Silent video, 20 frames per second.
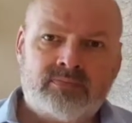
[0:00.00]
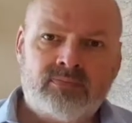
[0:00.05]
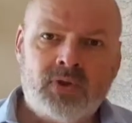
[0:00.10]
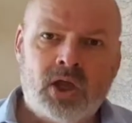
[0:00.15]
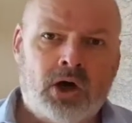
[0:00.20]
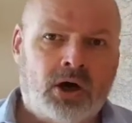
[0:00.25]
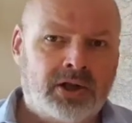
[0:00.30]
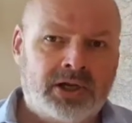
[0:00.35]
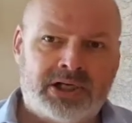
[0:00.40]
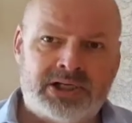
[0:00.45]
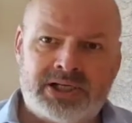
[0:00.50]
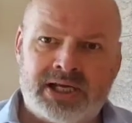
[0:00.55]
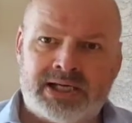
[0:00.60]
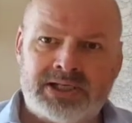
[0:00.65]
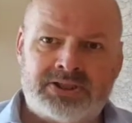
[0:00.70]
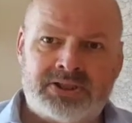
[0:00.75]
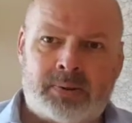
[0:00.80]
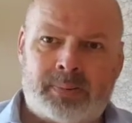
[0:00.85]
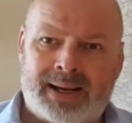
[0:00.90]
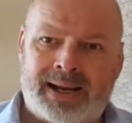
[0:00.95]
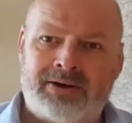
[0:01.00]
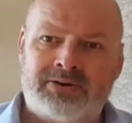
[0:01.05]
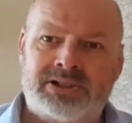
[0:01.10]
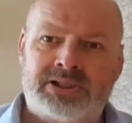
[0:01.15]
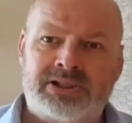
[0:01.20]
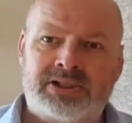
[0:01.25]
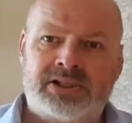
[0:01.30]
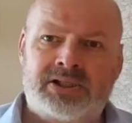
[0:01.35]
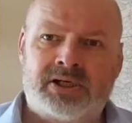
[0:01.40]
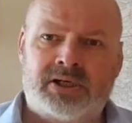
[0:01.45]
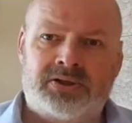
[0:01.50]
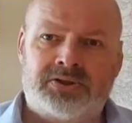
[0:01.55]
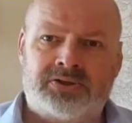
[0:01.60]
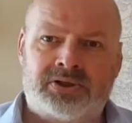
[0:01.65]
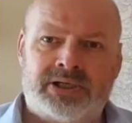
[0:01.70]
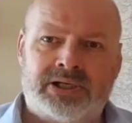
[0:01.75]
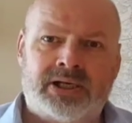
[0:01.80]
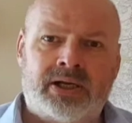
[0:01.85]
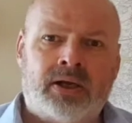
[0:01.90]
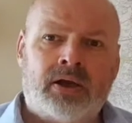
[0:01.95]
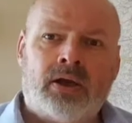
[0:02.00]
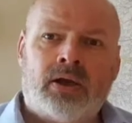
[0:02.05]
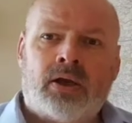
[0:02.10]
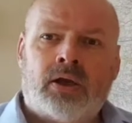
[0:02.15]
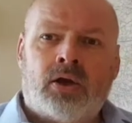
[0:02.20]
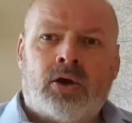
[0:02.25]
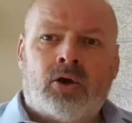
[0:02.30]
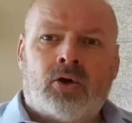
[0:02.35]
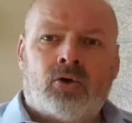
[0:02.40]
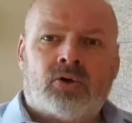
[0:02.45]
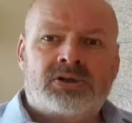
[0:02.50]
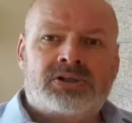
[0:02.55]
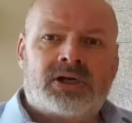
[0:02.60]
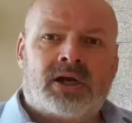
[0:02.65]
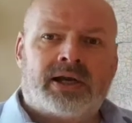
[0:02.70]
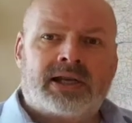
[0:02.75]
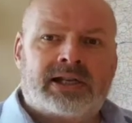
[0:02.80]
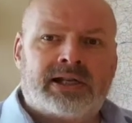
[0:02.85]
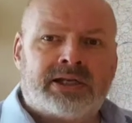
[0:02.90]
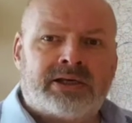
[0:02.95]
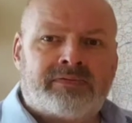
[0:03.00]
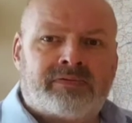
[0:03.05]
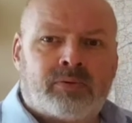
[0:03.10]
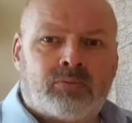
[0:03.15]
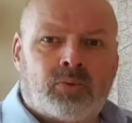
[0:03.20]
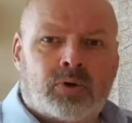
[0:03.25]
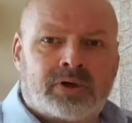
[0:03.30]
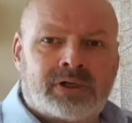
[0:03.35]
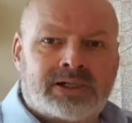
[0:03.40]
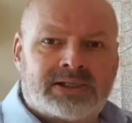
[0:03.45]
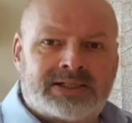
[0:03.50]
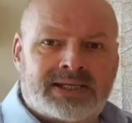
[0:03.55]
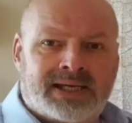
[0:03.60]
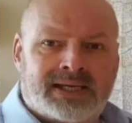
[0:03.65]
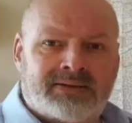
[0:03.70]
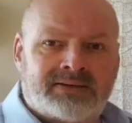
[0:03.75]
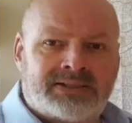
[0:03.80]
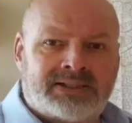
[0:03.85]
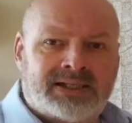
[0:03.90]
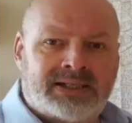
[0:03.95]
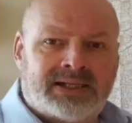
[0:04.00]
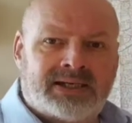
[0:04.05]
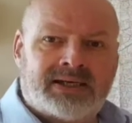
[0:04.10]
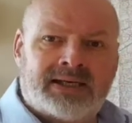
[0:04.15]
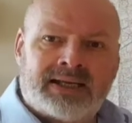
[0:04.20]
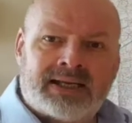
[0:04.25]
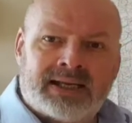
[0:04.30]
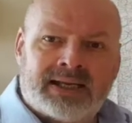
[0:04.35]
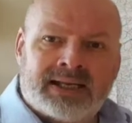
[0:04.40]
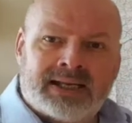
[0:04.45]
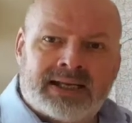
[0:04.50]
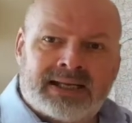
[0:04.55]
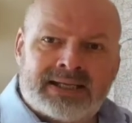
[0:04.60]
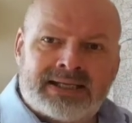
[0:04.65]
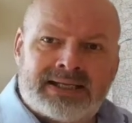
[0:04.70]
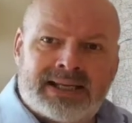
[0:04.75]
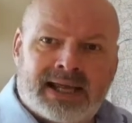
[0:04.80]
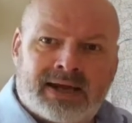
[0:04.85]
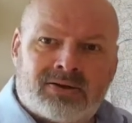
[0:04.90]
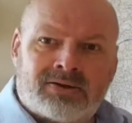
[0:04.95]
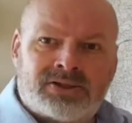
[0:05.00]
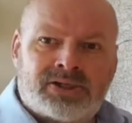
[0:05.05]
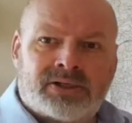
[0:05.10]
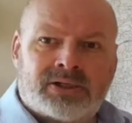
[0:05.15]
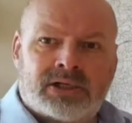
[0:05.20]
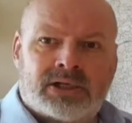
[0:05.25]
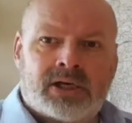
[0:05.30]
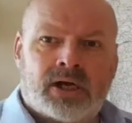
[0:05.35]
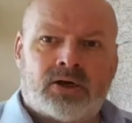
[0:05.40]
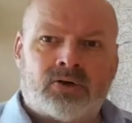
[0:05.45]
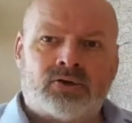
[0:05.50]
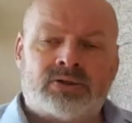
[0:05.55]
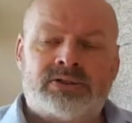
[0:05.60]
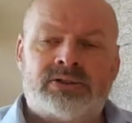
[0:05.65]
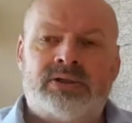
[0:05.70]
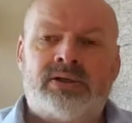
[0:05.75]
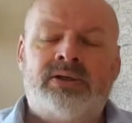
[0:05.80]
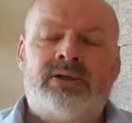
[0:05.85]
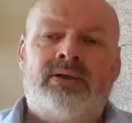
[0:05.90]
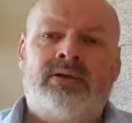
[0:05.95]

on a day trip out into the country or cycling from one of the towns here down to the coast.